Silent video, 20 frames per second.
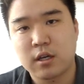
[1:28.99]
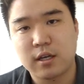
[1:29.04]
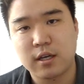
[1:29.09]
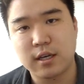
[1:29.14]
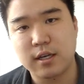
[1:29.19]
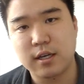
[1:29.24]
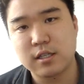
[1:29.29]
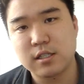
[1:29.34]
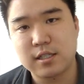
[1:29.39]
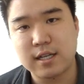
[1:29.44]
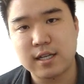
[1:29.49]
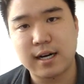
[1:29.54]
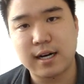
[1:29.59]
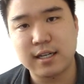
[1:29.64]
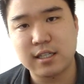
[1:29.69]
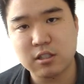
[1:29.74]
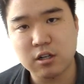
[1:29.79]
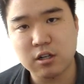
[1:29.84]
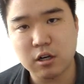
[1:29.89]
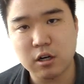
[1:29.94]
is that
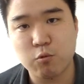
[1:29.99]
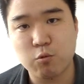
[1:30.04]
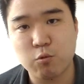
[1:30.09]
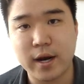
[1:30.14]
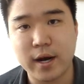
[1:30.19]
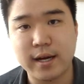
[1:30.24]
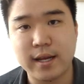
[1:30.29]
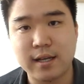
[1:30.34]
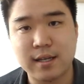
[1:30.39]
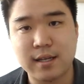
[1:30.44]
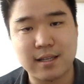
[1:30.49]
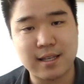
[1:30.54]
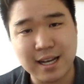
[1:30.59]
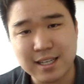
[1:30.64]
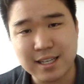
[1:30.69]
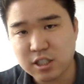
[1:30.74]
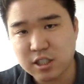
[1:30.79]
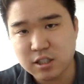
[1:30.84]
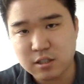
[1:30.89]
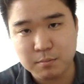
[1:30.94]
I started writing
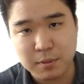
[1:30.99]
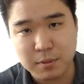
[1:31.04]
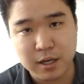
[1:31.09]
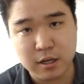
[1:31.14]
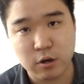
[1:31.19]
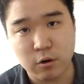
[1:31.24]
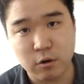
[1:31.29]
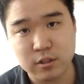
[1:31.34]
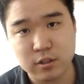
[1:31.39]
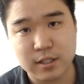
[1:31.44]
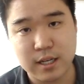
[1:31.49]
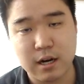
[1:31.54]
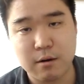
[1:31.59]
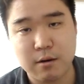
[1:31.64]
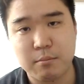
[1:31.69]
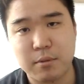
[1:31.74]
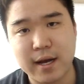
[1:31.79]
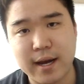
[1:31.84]
not just my goals down,